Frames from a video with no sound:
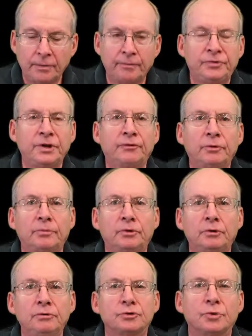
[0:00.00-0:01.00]
different
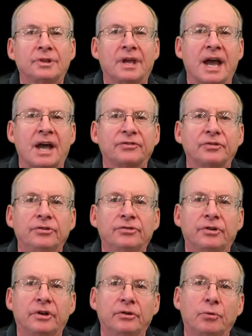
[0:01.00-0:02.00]
balloons with
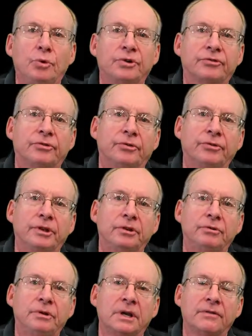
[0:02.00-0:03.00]
gases and the whistle that
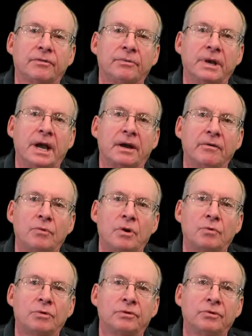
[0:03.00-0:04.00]
you get from that,
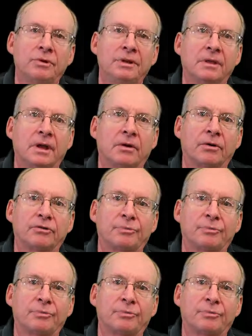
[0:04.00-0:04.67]
what we're doing there is